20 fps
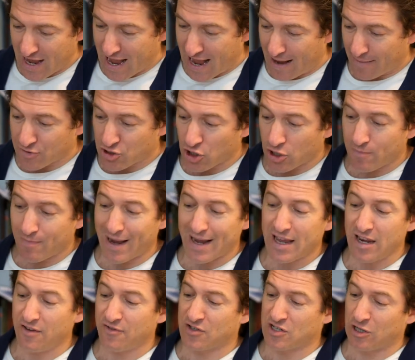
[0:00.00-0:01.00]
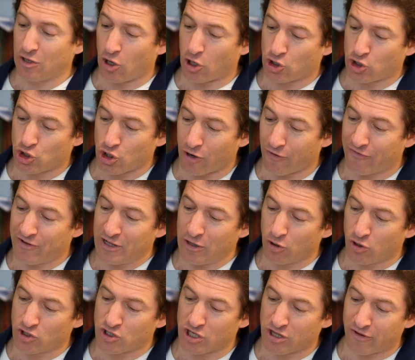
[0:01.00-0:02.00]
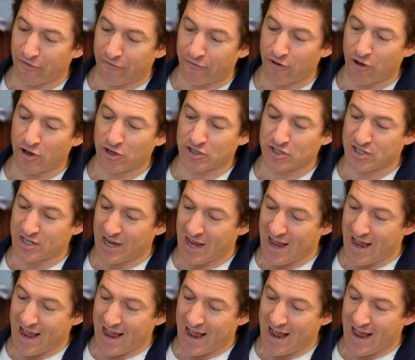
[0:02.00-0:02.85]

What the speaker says: So the Maggid of Zlotchov, he looks at the verse,